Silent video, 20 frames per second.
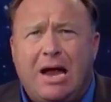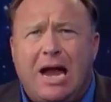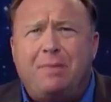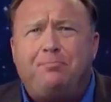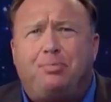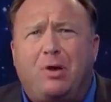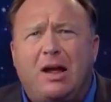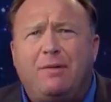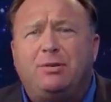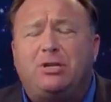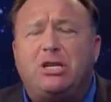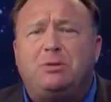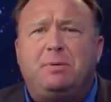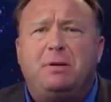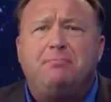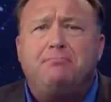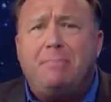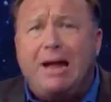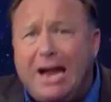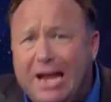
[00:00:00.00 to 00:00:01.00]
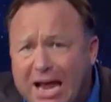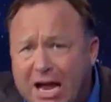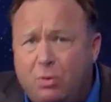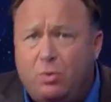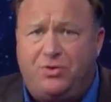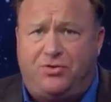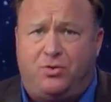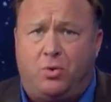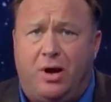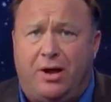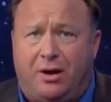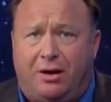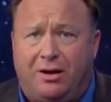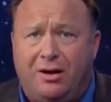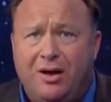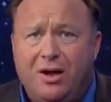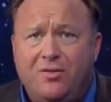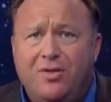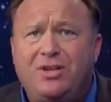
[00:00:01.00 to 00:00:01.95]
And Priebus has been meeting with Twitter.